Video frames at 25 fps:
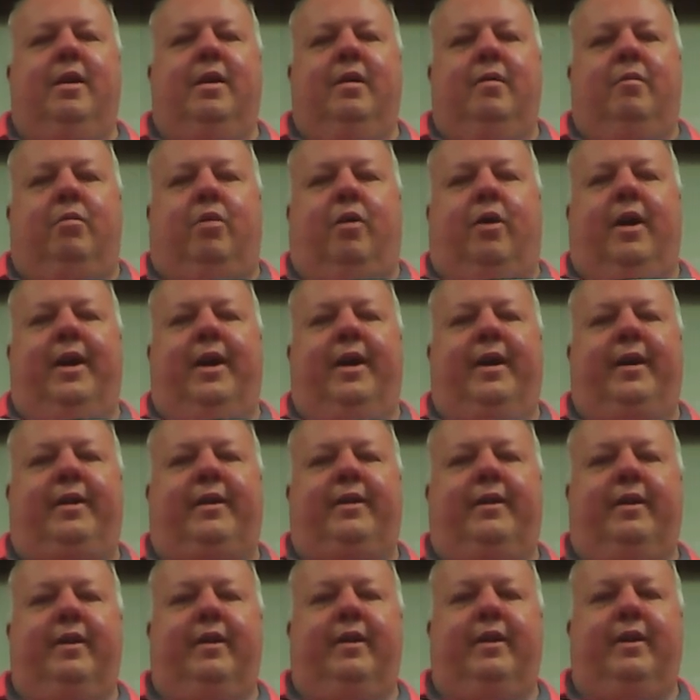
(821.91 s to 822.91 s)
Brian
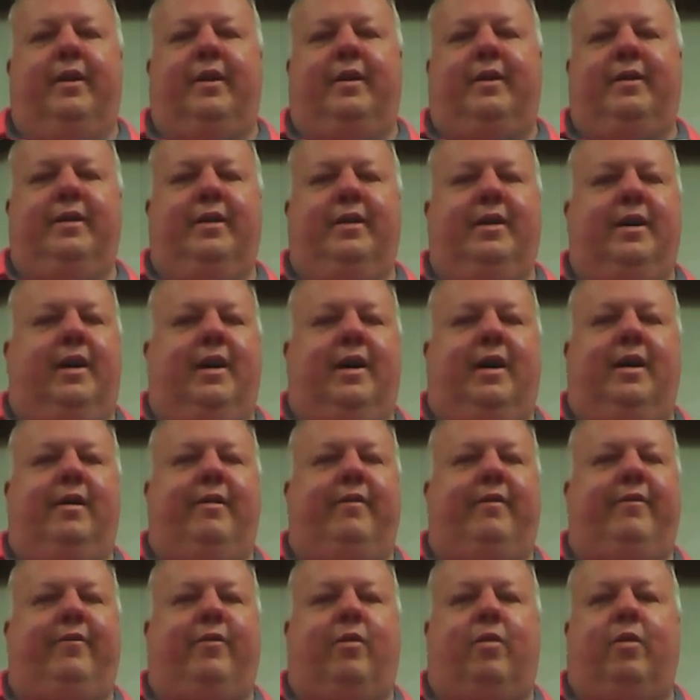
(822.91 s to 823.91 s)
Cook,
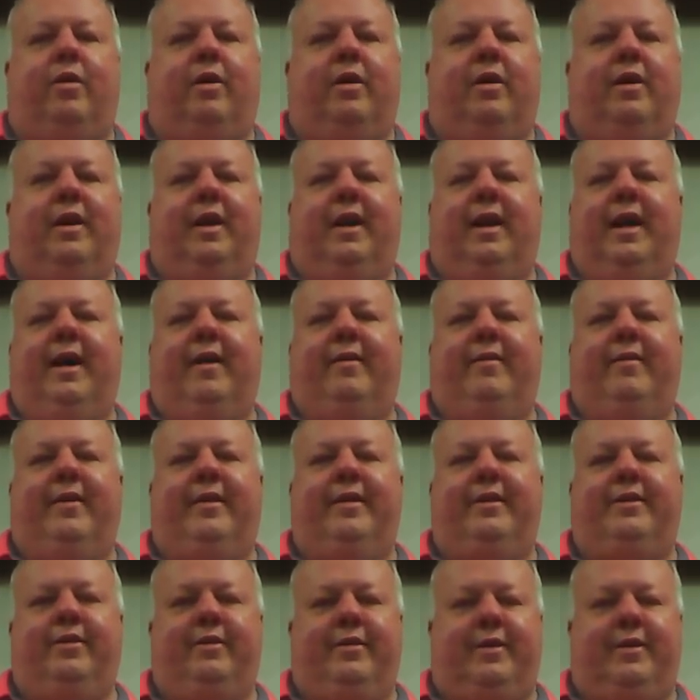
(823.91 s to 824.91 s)

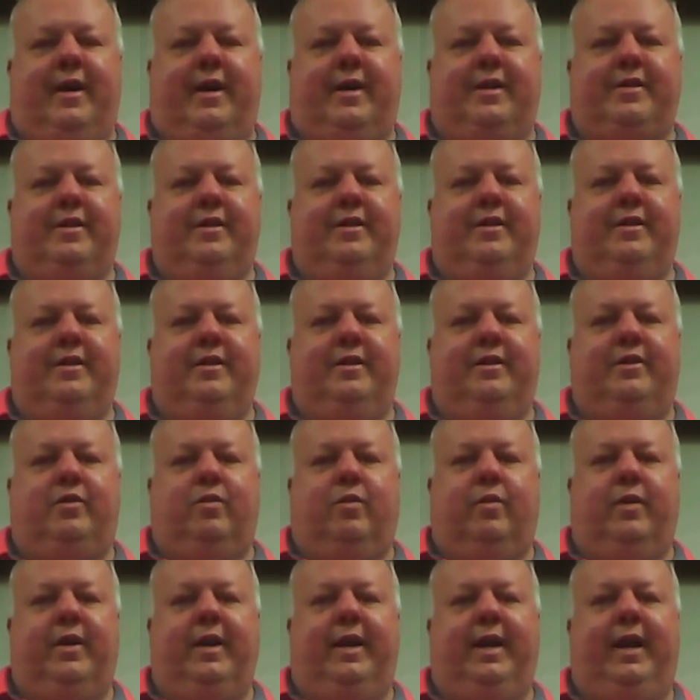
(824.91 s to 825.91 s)

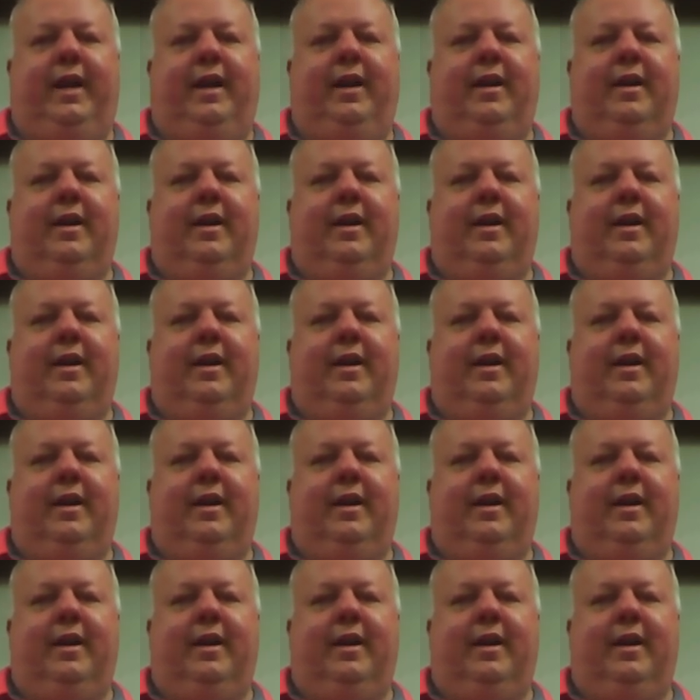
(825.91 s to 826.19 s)
4/11/2020,